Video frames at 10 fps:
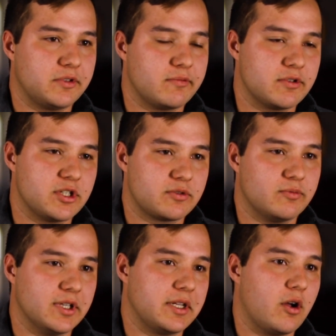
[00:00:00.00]
We were just
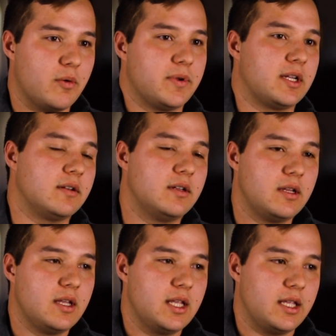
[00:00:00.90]
really hoping
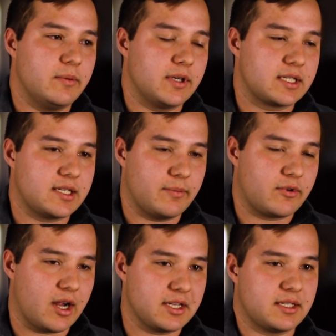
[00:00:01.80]
he would accept
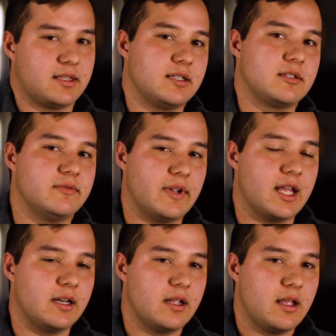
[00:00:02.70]
Christ at this event,